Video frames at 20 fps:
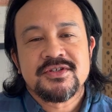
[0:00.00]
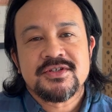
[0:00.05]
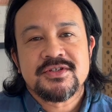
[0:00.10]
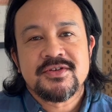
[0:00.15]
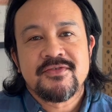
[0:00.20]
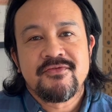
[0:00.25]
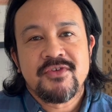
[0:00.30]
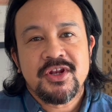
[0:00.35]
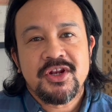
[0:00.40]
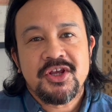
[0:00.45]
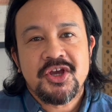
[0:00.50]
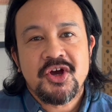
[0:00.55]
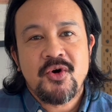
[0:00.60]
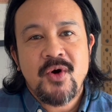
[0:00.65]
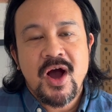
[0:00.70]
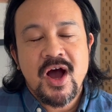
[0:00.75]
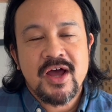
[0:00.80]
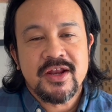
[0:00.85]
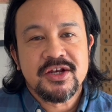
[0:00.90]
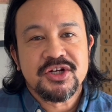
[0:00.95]
is a video
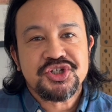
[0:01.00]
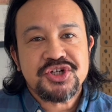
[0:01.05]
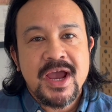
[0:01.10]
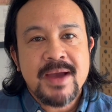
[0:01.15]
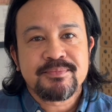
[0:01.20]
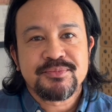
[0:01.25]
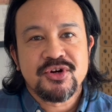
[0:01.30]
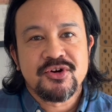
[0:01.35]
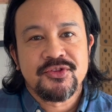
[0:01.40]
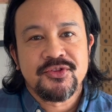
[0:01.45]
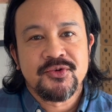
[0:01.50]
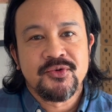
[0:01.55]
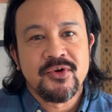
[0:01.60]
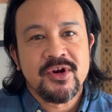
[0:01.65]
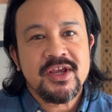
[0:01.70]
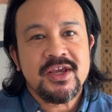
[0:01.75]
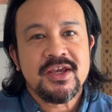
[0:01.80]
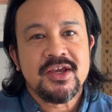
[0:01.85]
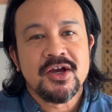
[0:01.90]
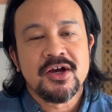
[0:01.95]
on chapter
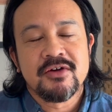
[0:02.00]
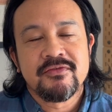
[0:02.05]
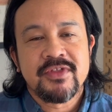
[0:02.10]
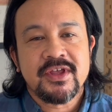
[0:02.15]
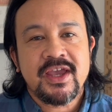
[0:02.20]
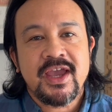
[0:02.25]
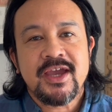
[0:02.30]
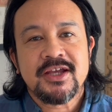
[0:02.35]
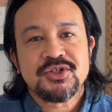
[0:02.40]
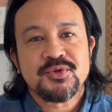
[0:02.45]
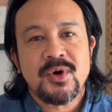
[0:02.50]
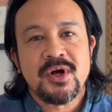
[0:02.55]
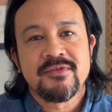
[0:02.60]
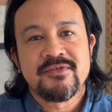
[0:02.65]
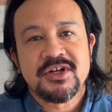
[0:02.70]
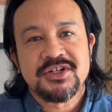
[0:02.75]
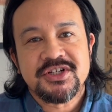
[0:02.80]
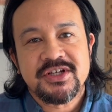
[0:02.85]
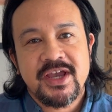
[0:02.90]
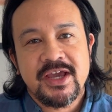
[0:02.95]
3 of the K-12
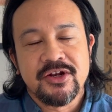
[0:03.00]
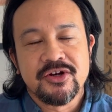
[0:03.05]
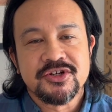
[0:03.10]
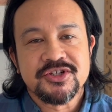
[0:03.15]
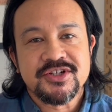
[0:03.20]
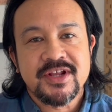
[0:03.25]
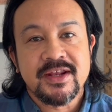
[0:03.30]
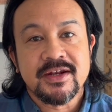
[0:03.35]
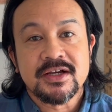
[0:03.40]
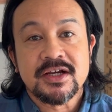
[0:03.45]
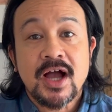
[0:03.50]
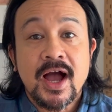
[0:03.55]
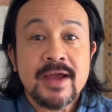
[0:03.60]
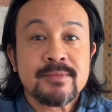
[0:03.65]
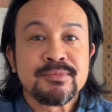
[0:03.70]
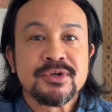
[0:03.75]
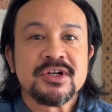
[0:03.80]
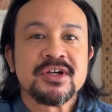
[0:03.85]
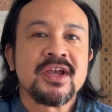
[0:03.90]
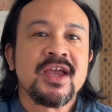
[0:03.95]
Educator's Data
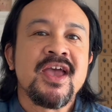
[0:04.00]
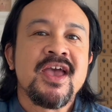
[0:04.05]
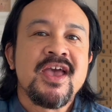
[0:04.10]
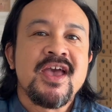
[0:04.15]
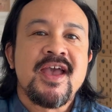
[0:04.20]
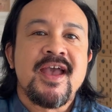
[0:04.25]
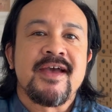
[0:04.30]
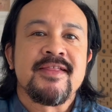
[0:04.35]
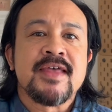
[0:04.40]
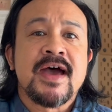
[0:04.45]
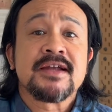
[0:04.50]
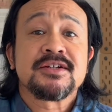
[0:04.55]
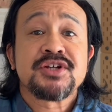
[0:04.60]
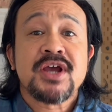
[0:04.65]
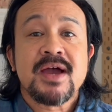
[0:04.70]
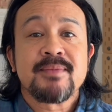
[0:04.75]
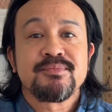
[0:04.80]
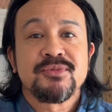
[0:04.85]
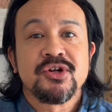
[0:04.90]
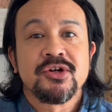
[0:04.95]
Guidebook, and that
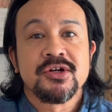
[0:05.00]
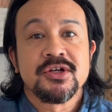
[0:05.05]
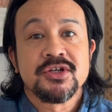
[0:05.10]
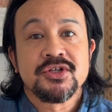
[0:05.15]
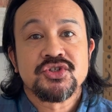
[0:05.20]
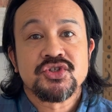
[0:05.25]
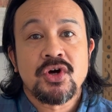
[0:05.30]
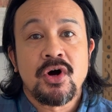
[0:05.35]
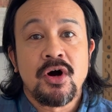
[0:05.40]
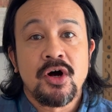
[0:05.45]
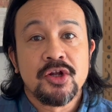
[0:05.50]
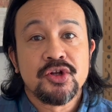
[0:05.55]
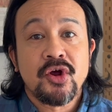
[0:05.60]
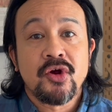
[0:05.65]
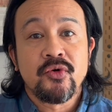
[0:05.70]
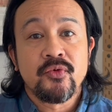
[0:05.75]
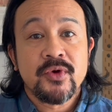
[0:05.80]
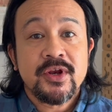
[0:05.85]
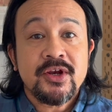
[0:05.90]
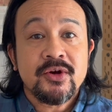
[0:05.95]
chapter is called
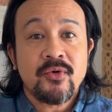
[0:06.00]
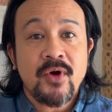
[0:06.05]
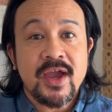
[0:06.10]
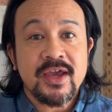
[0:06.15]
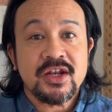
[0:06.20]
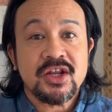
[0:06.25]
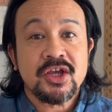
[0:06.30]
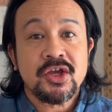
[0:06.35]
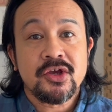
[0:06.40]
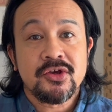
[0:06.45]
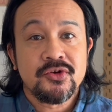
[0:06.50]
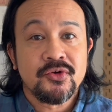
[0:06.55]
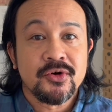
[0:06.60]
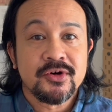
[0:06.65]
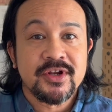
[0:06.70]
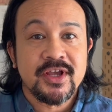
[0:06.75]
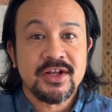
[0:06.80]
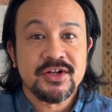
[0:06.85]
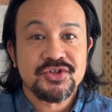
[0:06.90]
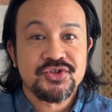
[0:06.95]
Rewriting Your
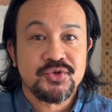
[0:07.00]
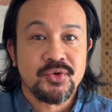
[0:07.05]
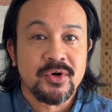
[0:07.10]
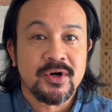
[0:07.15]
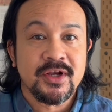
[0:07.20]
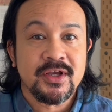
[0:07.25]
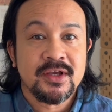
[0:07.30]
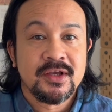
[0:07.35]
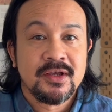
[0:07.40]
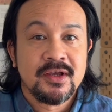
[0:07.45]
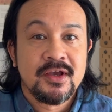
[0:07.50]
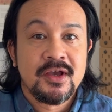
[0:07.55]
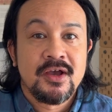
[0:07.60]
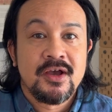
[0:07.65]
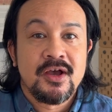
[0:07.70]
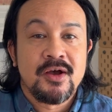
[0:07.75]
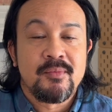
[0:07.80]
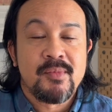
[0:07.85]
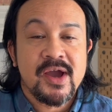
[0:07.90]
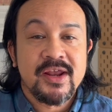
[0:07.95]
Data Story.
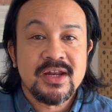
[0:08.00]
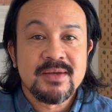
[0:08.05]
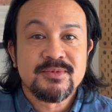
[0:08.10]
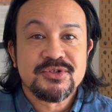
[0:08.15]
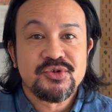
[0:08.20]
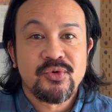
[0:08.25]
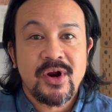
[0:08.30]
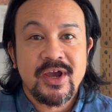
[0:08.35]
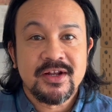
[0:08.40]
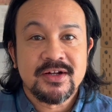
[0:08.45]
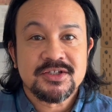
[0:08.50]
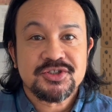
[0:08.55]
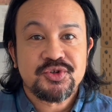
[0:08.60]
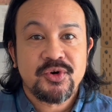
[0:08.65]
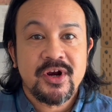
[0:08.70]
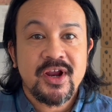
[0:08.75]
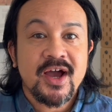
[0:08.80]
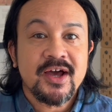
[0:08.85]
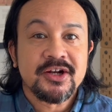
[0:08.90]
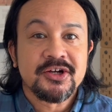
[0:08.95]
My name is Ryan
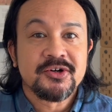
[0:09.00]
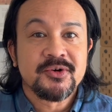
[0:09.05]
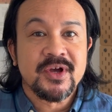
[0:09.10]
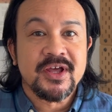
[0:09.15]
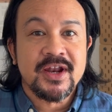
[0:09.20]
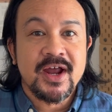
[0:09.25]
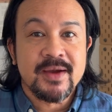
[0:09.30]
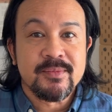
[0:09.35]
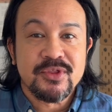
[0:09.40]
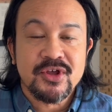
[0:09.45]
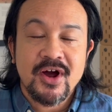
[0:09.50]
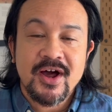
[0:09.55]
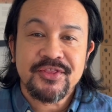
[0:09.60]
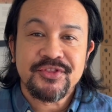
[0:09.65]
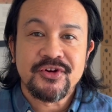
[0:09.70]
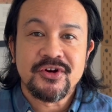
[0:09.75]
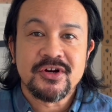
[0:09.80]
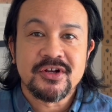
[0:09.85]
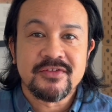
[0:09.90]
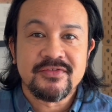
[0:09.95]
Estrellado, and I'm the
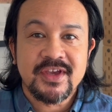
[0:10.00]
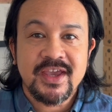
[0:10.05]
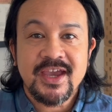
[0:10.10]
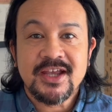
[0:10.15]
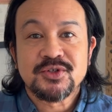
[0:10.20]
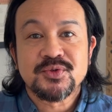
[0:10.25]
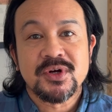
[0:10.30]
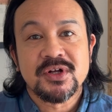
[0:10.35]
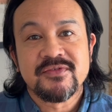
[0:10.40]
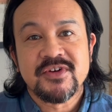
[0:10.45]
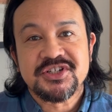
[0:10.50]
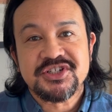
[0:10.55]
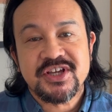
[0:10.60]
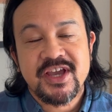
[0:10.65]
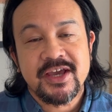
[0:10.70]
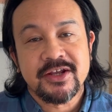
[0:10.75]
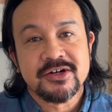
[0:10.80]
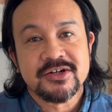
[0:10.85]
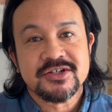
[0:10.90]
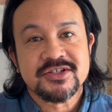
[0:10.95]
author of the K-12
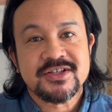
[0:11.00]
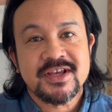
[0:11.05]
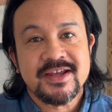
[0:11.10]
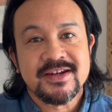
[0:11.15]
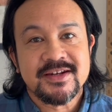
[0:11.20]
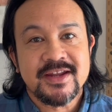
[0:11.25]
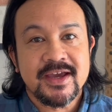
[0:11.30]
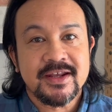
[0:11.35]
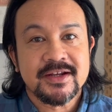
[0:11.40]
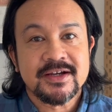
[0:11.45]
Educator's Data